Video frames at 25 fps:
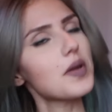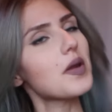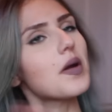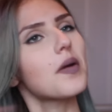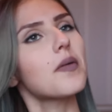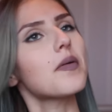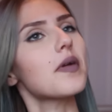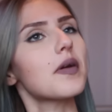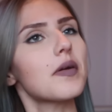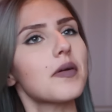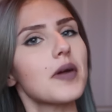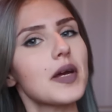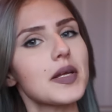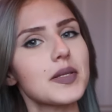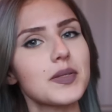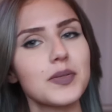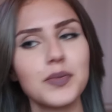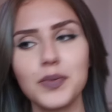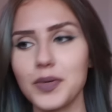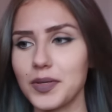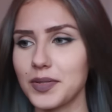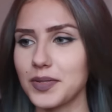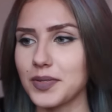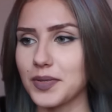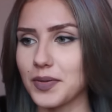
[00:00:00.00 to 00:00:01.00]
no
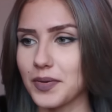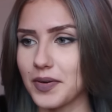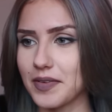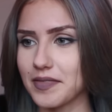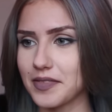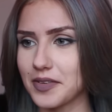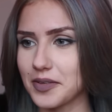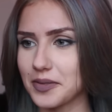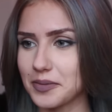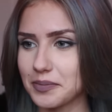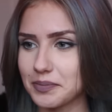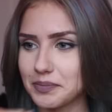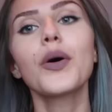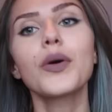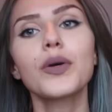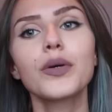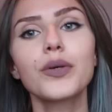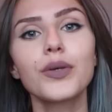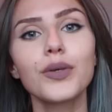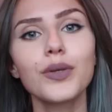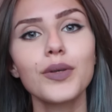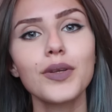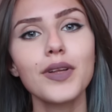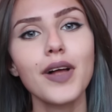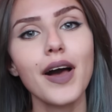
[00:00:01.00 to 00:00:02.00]
regrets whatsoever.
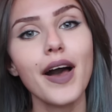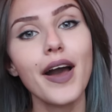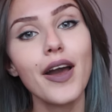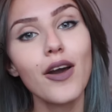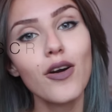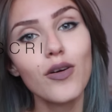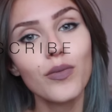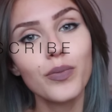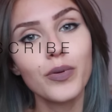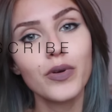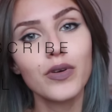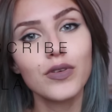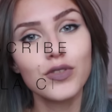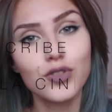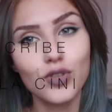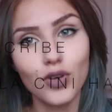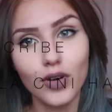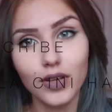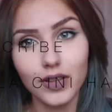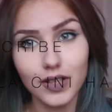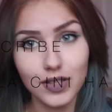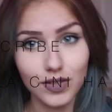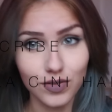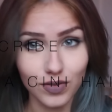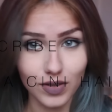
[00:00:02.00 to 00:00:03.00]
Cool, I hope you
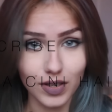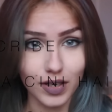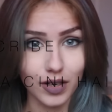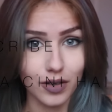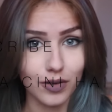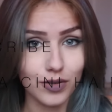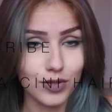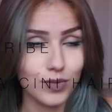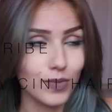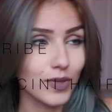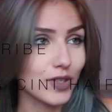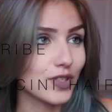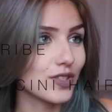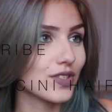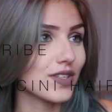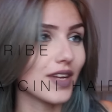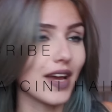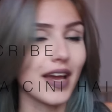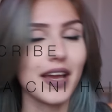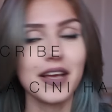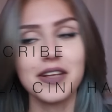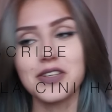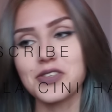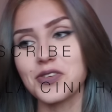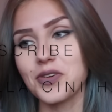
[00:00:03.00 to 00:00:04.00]
enjoyed this video as much as
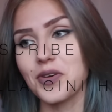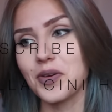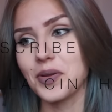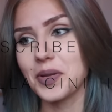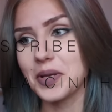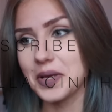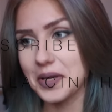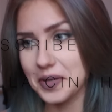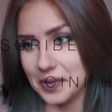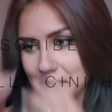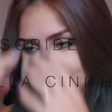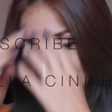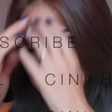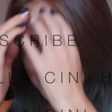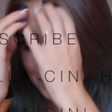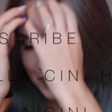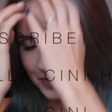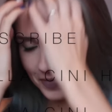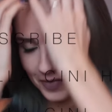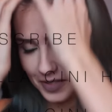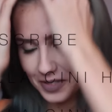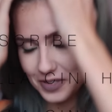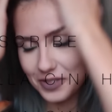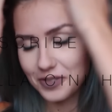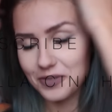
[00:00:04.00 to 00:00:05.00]
I enjoyed it.
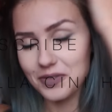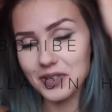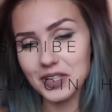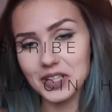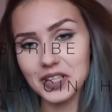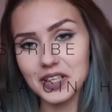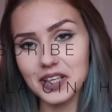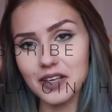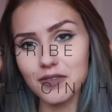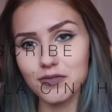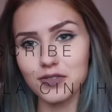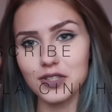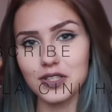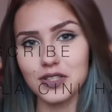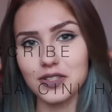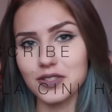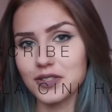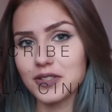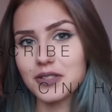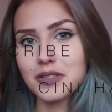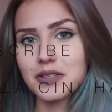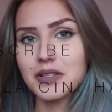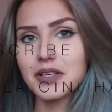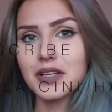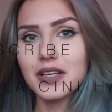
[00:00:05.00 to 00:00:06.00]
You should really give
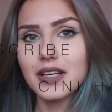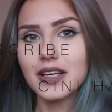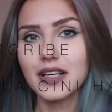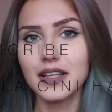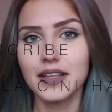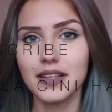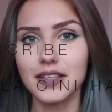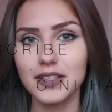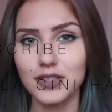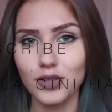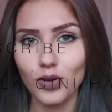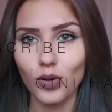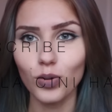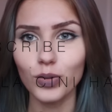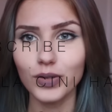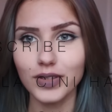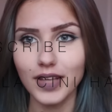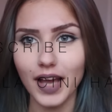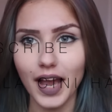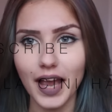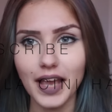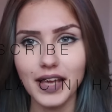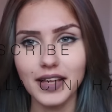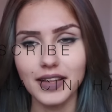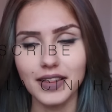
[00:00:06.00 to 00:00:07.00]
this whole
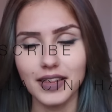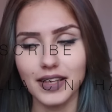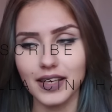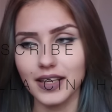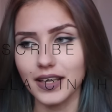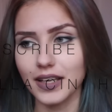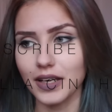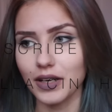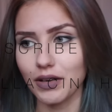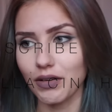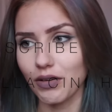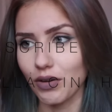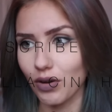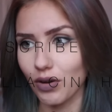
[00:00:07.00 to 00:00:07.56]
dyeing thing a